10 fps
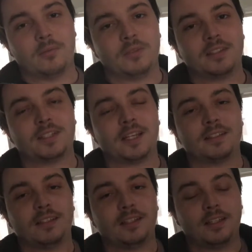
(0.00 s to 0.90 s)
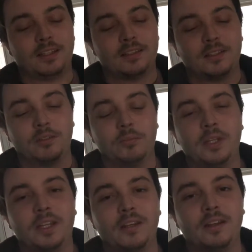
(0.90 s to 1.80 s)
This has it's a little
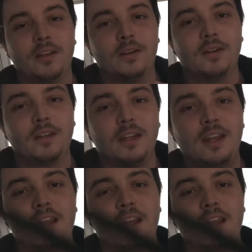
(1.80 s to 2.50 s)
pin hook